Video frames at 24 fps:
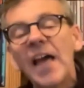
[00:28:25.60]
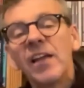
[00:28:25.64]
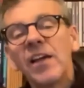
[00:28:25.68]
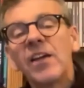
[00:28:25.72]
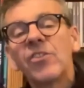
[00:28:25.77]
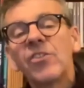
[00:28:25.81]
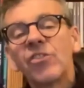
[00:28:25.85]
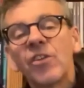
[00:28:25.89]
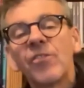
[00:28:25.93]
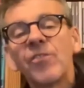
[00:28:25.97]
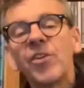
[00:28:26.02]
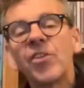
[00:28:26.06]

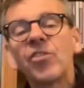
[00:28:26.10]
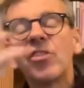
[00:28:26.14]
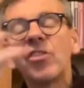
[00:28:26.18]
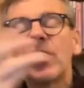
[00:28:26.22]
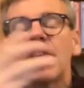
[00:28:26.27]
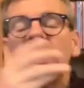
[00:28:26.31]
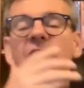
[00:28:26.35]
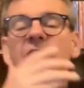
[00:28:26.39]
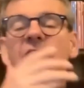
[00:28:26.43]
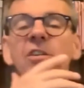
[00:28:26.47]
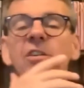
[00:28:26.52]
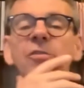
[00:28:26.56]

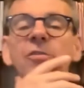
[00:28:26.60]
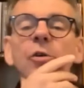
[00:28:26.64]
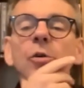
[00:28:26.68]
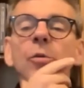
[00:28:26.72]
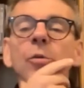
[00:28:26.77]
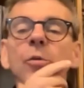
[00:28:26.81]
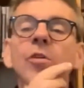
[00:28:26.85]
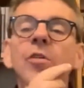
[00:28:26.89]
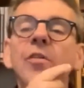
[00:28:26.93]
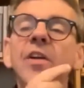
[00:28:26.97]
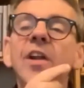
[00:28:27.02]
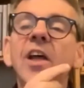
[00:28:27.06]
sophisticated
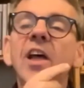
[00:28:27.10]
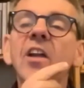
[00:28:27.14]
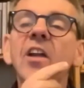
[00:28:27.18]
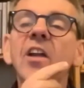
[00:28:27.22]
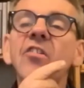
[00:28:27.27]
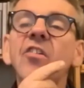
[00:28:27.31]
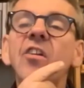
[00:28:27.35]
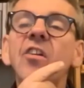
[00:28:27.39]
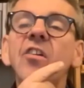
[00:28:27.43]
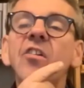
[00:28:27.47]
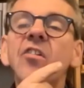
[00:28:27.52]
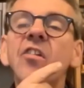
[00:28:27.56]
forms of
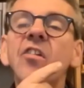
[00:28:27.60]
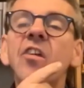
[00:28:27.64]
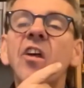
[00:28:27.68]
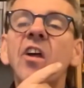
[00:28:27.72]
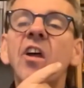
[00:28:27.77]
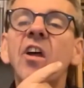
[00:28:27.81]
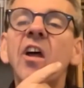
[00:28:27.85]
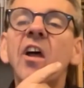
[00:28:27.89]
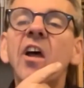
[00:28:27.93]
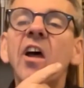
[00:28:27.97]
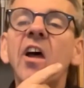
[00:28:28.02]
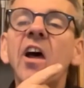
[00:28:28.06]
analysis.
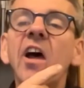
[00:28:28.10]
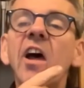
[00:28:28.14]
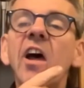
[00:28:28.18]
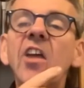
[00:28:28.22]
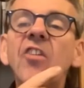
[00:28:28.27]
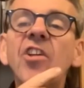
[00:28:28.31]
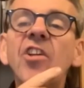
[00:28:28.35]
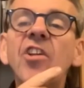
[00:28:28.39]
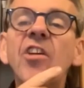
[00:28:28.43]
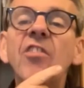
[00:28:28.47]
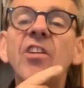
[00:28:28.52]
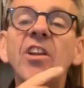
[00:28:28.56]

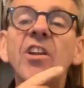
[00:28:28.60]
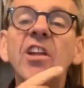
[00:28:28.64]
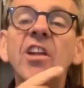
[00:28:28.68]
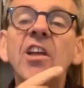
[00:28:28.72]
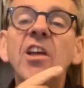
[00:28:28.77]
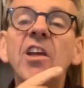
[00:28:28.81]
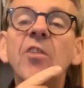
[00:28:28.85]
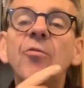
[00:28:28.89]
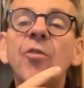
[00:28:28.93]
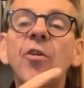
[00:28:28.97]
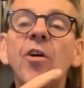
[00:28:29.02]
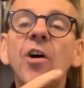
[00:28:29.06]
Is there a
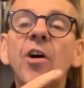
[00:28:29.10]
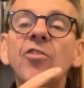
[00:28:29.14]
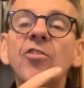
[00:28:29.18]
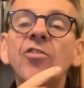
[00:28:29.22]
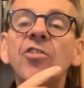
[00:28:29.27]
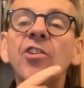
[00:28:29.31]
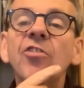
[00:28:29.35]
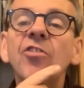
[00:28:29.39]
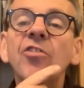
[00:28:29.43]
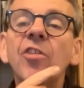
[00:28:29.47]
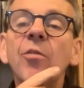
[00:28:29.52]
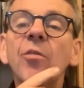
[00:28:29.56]
need for a
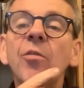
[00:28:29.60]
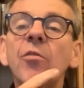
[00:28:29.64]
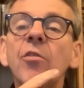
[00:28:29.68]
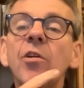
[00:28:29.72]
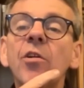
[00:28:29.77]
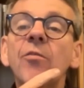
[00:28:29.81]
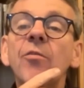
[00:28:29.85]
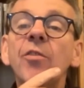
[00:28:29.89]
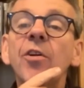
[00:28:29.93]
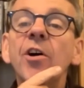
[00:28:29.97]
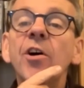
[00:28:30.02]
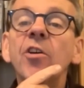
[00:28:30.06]
system that
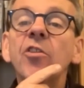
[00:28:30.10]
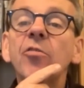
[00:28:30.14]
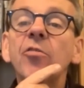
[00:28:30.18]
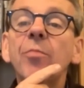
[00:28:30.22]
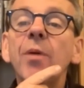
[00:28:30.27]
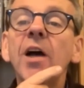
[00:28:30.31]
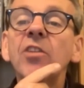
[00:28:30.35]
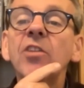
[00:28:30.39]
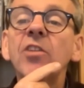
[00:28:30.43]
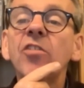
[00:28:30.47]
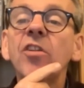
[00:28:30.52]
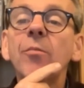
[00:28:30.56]
reverts
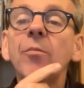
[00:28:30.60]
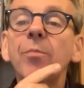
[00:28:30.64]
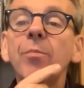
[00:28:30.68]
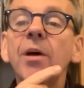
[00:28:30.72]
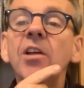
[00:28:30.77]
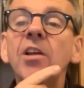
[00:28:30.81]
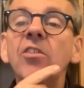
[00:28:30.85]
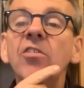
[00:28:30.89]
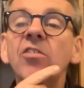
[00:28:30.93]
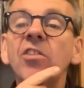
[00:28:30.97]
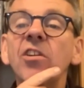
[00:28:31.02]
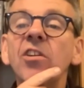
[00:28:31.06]
back to the
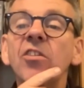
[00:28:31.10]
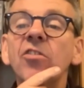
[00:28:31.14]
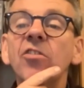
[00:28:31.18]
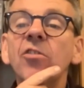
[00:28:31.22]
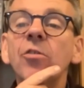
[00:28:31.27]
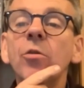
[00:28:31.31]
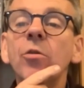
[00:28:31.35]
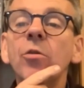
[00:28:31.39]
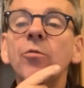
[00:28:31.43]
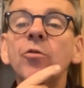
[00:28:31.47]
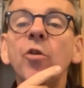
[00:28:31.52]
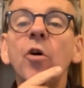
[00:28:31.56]
basis
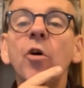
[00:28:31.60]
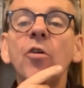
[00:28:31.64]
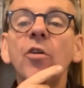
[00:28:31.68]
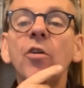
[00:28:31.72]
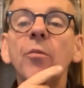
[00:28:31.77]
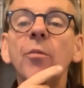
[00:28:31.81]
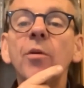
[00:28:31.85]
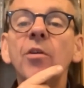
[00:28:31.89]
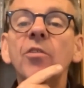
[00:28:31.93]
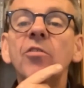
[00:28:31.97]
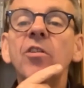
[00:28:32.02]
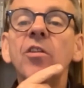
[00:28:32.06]
of
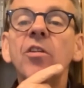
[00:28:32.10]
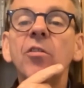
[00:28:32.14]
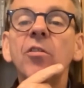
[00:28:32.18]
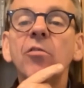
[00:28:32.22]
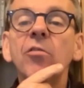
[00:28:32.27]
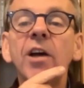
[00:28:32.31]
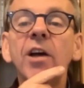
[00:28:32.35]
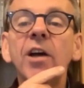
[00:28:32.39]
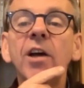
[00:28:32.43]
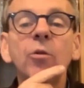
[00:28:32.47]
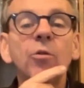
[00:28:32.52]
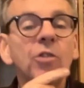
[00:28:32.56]
documenting the
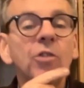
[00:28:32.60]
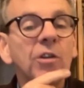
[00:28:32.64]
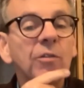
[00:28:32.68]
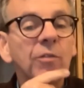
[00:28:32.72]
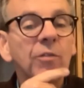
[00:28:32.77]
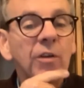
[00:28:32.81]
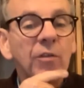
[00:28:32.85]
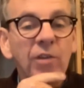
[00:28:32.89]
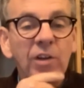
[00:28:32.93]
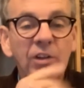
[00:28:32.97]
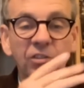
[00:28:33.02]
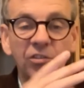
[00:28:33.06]
records of
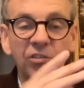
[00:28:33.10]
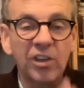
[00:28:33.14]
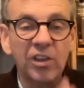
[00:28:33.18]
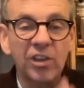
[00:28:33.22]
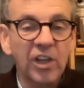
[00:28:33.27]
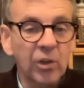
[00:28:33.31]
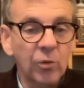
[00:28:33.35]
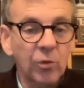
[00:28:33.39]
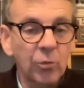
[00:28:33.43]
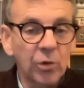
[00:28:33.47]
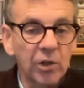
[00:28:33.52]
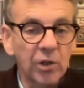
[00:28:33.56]
events? In
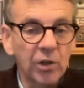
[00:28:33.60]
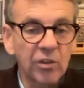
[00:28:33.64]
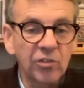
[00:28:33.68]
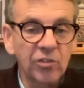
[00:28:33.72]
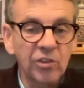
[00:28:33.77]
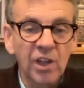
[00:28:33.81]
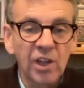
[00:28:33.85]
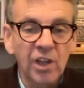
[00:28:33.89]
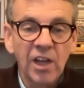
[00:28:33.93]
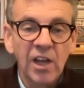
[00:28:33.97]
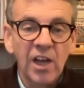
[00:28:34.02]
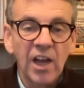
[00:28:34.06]
other
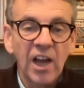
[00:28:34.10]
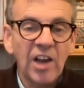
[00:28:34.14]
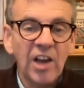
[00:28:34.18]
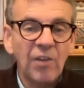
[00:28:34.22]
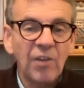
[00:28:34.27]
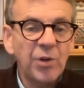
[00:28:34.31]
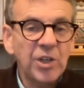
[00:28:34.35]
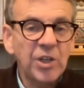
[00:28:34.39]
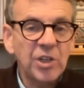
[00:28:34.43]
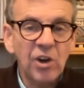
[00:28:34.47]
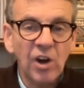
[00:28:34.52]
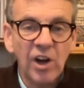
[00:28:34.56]
words,
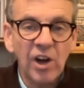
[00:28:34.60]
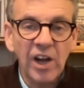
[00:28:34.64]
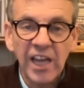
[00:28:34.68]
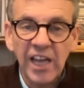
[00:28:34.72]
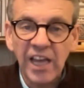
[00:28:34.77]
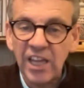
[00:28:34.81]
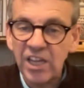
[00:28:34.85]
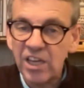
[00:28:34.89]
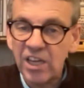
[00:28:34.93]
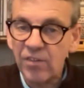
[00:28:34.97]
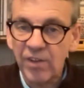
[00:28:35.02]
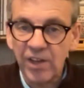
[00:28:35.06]
have we got
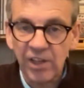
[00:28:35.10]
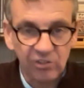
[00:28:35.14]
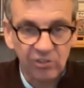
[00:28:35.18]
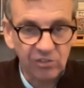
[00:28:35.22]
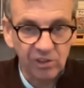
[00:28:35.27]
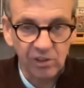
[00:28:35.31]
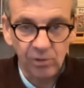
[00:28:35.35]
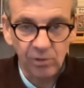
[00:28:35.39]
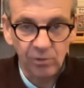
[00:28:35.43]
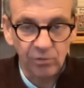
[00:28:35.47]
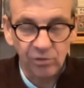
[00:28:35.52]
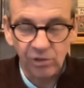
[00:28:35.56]
ahead of
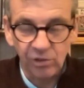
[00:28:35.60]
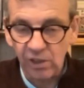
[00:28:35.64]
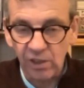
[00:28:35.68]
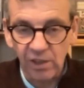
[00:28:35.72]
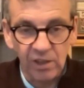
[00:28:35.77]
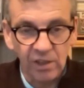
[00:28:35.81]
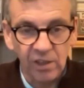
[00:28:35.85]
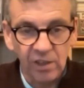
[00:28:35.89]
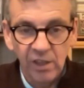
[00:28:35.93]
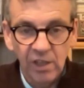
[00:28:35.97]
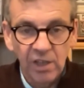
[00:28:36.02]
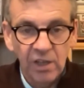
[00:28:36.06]
ourselves
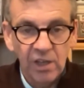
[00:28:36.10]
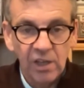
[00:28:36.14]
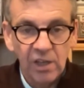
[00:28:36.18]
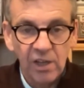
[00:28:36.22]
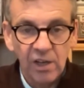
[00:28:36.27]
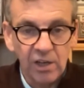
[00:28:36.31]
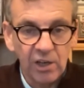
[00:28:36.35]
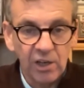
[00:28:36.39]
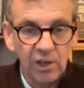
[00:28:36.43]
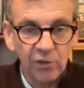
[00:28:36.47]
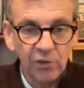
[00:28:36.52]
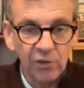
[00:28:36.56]
here?
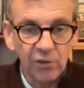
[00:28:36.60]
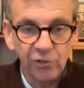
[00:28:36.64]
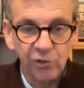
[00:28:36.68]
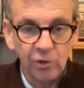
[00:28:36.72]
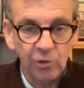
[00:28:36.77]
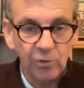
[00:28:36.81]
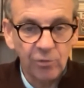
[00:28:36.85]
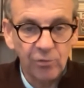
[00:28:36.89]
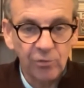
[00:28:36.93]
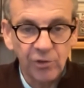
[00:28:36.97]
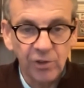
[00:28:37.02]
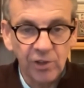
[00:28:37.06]
I'll ask
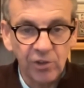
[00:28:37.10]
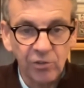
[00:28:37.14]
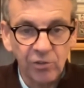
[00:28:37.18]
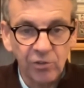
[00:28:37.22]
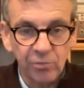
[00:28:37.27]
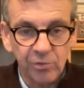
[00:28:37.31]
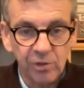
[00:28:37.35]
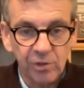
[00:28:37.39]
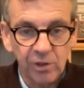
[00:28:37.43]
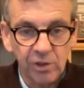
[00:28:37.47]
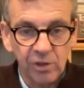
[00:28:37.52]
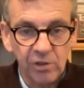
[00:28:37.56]
you
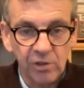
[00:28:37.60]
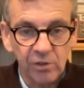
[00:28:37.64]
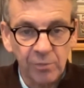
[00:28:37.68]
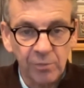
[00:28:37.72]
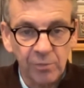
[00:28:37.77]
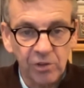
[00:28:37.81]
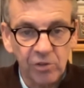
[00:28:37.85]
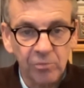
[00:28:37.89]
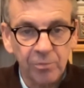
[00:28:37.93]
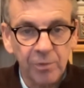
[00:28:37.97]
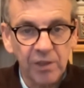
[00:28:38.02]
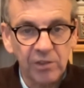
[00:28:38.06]
first, because I'm
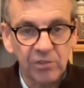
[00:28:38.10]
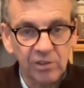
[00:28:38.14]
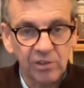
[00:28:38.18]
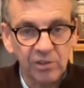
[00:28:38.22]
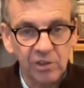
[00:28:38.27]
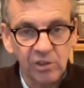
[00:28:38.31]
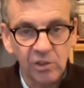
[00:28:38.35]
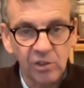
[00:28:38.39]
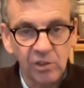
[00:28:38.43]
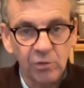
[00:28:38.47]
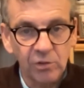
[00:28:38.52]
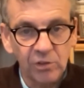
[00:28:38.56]
expecting
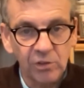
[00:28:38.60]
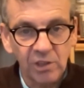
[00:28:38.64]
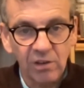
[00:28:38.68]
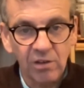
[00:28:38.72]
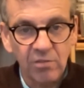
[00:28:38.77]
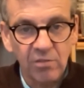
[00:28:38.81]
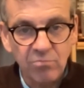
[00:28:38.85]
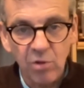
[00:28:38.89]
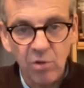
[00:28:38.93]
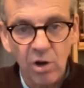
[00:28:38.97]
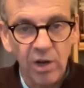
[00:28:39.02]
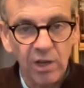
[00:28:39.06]
that you and
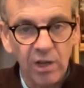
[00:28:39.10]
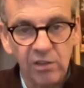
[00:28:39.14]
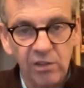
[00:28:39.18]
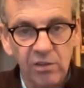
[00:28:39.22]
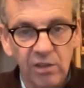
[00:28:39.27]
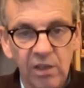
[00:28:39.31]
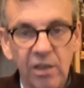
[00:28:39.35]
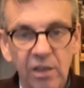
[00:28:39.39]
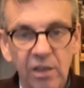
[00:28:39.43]
Darren might